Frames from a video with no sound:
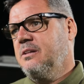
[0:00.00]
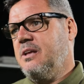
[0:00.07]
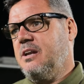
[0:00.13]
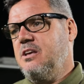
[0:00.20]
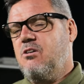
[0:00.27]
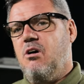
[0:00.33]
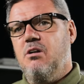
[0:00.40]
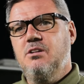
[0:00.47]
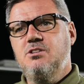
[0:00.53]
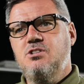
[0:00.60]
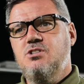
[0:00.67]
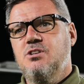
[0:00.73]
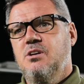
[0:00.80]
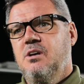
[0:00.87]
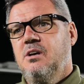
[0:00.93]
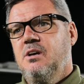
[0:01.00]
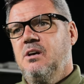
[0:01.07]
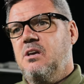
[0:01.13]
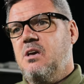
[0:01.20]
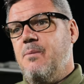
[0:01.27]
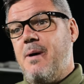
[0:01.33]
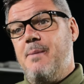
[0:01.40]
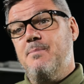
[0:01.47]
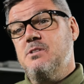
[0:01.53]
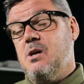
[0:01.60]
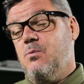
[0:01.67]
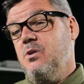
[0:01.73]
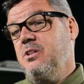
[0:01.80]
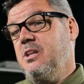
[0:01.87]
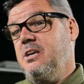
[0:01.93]
Danny Collins. Kabamba's
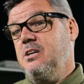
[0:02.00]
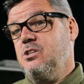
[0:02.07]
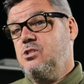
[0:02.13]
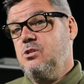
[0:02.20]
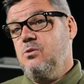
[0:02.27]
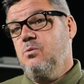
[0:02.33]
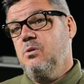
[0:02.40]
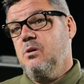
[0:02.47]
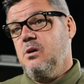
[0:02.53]
out with a knee issue.